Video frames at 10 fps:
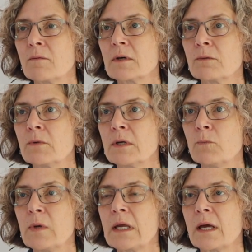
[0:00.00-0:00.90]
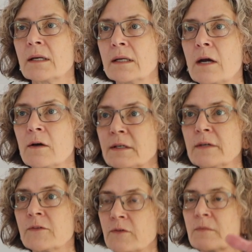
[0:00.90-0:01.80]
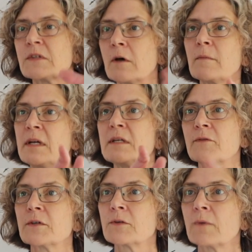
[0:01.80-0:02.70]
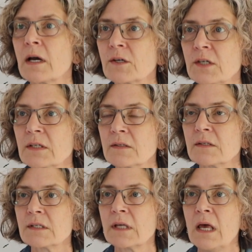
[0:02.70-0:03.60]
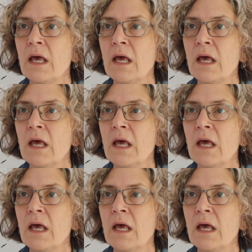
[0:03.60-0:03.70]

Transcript: We get narratives from so many different directions,